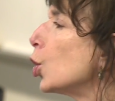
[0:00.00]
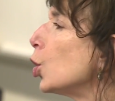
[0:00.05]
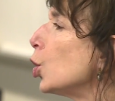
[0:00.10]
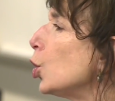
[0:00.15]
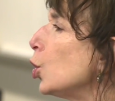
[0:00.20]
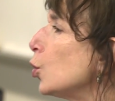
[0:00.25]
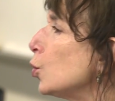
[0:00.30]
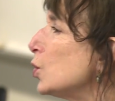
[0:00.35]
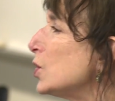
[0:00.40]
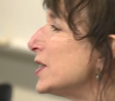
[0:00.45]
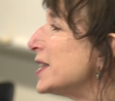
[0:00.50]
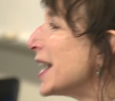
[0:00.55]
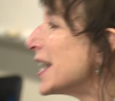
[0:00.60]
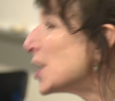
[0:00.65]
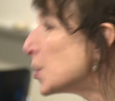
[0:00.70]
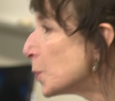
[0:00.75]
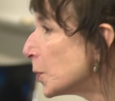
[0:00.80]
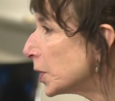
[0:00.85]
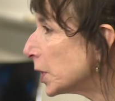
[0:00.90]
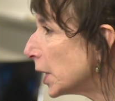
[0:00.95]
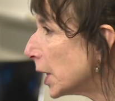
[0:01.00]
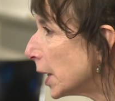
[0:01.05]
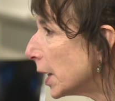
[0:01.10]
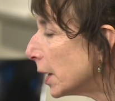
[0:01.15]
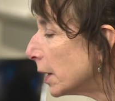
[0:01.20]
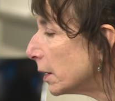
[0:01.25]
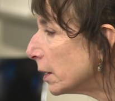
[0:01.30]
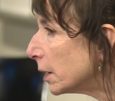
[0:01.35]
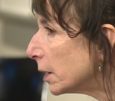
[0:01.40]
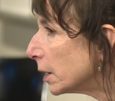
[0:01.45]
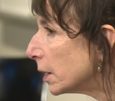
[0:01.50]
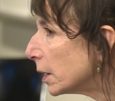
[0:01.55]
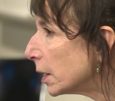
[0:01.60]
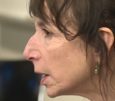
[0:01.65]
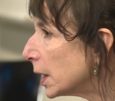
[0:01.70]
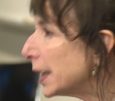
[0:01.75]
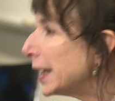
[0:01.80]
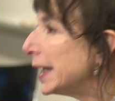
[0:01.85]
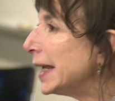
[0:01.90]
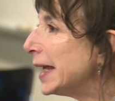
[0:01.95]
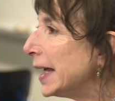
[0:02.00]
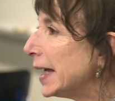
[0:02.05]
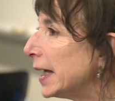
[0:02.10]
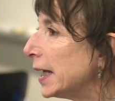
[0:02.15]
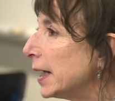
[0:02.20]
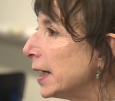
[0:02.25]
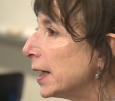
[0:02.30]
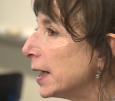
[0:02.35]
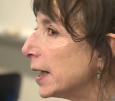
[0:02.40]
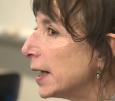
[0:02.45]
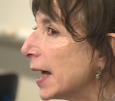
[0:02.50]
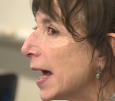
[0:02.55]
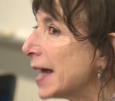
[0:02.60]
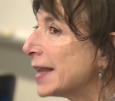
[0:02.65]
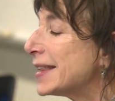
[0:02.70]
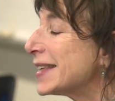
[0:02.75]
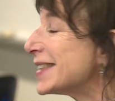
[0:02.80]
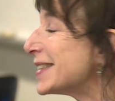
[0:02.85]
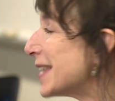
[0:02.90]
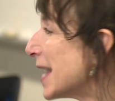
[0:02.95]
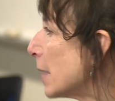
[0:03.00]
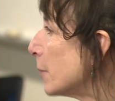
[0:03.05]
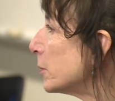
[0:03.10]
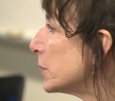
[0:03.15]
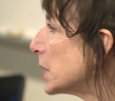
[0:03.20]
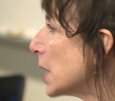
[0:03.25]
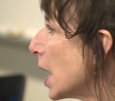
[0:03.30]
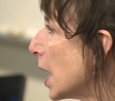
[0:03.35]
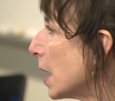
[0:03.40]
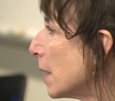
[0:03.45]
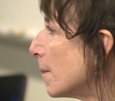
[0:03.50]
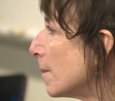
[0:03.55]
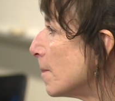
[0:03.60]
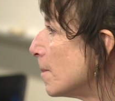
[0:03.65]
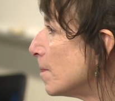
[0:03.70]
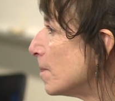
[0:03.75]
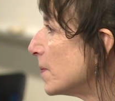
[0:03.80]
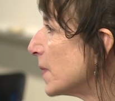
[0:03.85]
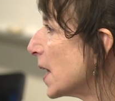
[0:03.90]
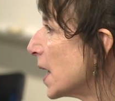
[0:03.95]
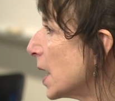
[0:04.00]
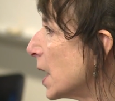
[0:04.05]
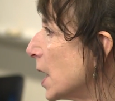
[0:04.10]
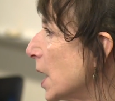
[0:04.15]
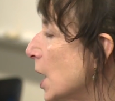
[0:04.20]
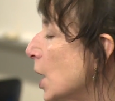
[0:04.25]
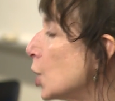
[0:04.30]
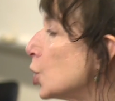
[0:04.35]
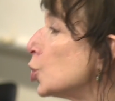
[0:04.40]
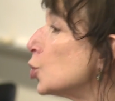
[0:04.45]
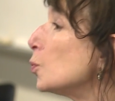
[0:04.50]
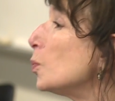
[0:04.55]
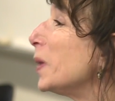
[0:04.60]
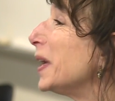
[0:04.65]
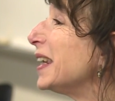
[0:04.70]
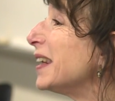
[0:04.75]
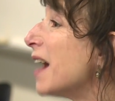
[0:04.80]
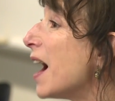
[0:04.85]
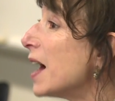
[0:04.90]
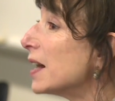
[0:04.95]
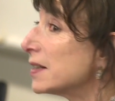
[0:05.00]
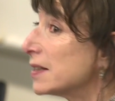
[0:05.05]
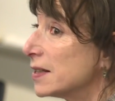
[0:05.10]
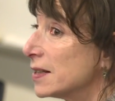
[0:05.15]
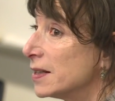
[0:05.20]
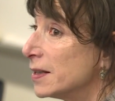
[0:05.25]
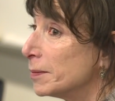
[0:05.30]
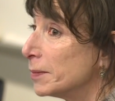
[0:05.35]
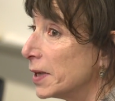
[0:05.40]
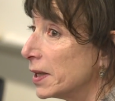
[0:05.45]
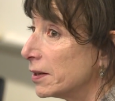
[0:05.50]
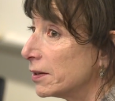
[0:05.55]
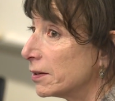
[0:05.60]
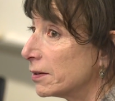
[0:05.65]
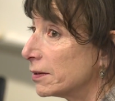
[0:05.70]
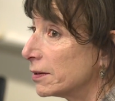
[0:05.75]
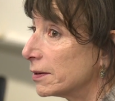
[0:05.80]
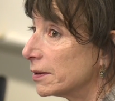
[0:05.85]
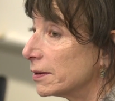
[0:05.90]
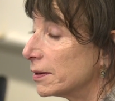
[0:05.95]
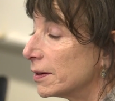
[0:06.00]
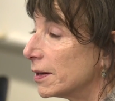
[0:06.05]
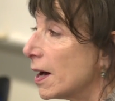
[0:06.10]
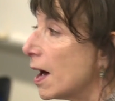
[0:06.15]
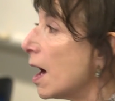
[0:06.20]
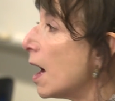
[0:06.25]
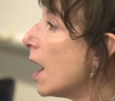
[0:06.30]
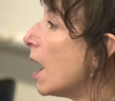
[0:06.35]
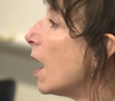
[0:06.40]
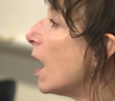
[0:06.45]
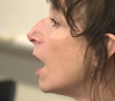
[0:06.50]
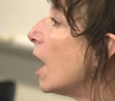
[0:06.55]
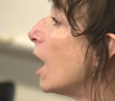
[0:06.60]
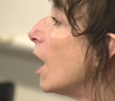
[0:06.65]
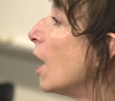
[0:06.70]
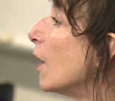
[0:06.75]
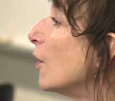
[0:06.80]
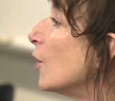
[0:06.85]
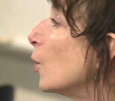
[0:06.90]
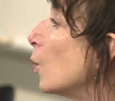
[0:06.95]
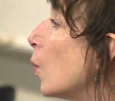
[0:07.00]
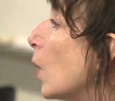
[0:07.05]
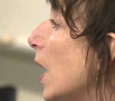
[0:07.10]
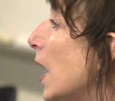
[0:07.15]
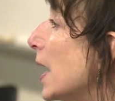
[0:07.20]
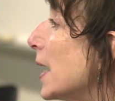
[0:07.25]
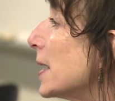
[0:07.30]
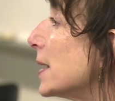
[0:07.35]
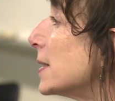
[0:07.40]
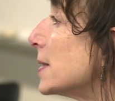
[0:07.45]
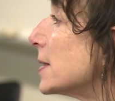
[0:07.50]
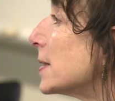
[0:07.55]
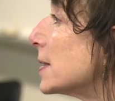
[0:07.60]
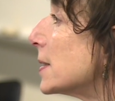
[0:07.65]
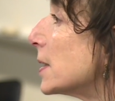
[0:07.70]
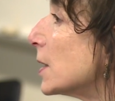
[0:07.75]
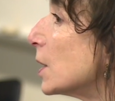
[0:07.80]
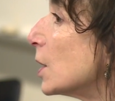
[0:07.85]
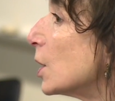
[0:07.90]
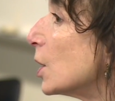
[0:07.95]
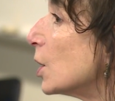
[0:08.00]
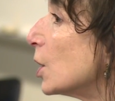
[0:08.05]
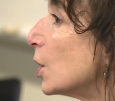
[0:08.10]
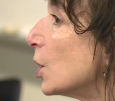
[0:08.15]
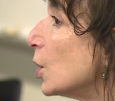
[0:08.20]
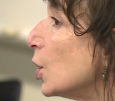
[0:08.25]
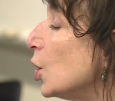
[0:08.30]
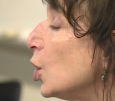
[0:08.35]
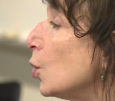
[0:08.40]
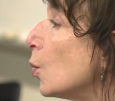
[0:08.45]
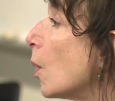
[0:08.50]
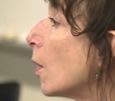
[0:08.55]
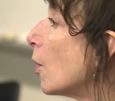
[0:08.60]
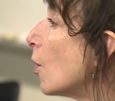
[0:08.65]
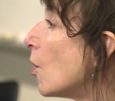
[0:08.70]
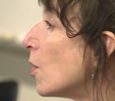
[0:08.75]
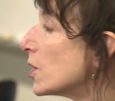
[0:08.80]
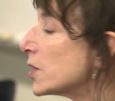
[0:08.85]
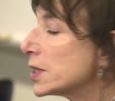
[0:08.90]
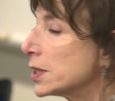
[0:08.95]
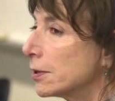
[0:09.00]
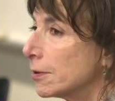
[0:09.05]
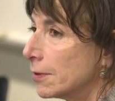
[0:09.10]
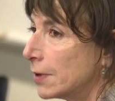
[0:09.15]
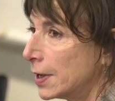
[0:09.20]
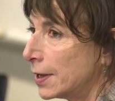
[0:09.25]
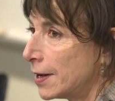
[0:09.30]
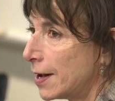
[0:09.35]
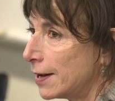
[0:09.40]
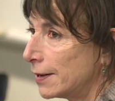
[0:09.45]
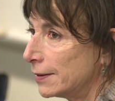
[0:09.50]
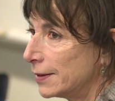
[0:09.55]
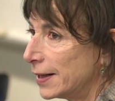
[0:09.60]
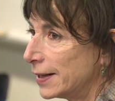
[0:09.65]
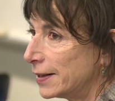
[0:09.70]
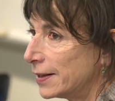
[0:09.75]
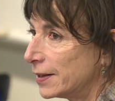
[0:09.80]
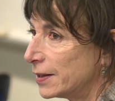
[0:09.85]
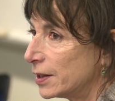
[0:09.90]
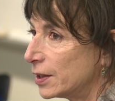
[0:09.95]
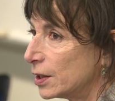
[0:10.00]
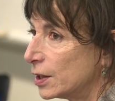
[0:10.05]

You desperately need, at the same time, to be not the mother. Otherwise, you are also annihilated.